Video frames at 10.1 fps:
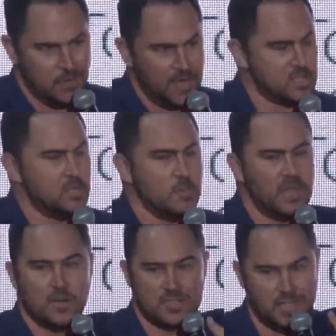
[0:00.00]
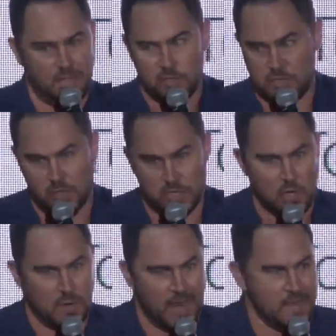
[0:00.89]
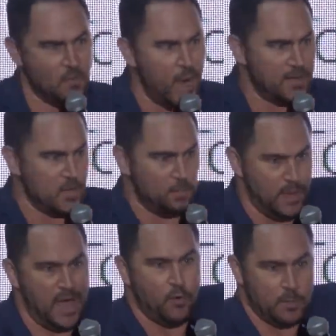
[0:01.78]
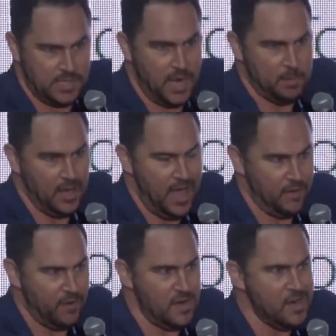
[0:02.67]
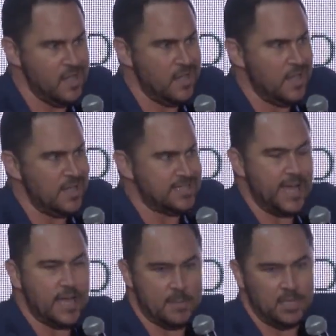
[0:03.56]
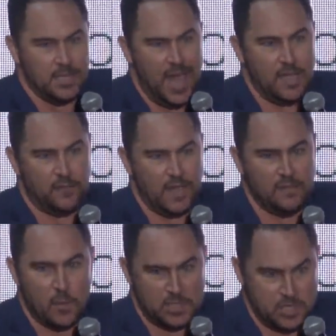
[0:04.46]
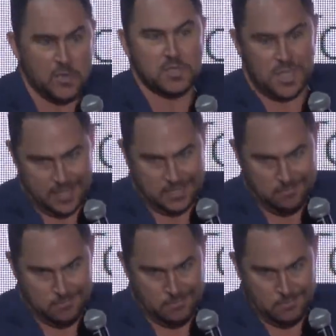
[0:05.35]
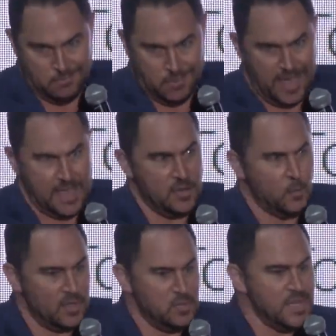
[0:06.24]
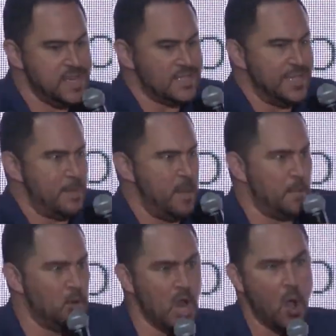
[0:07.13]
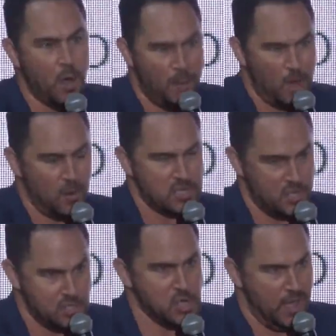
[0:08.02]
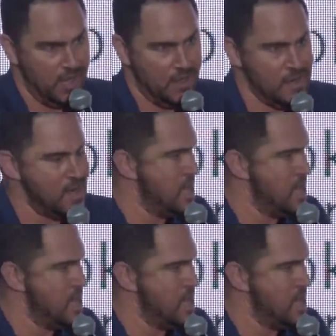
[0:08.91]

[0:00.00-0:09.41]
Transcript: Okay, assuming you're selling a utility token and you want your platform to come to life, it's not going to come to life if no one's using it. Okay, you, you need to let people know about what you're doing.